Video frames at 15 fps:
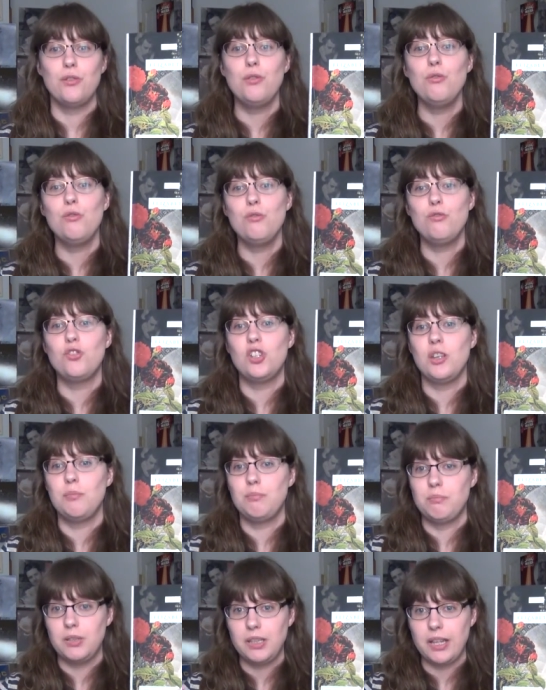who she
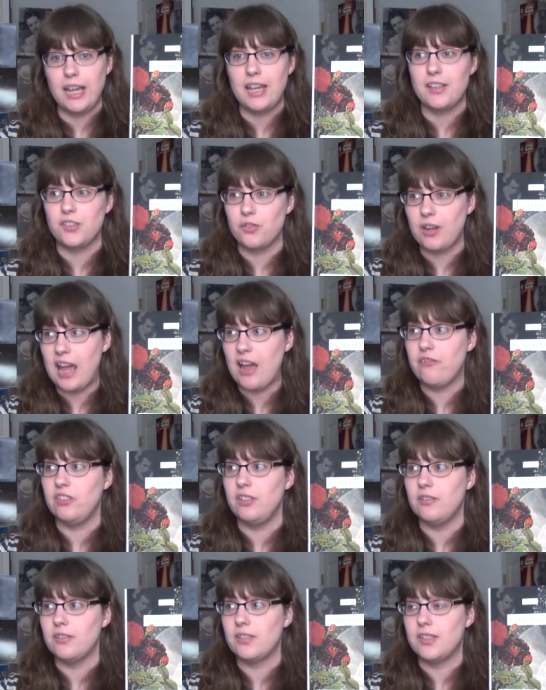plans on
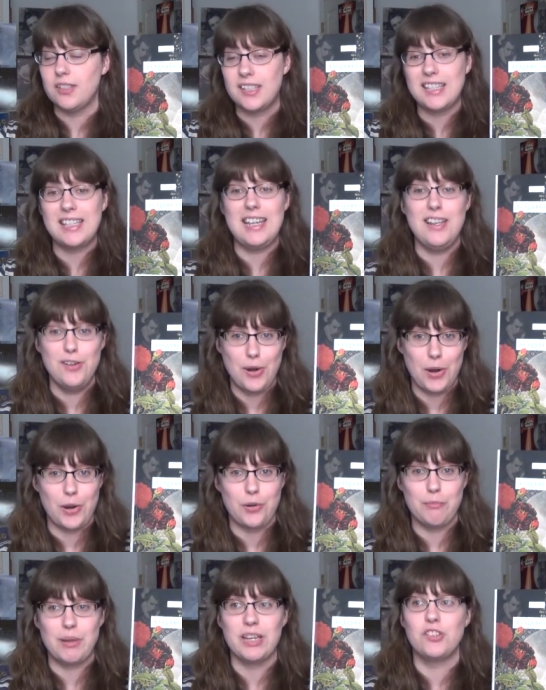having succeed
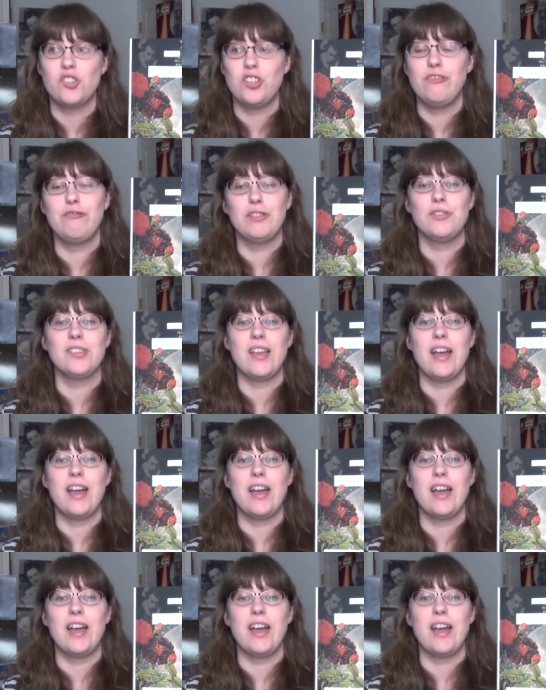her, because she feels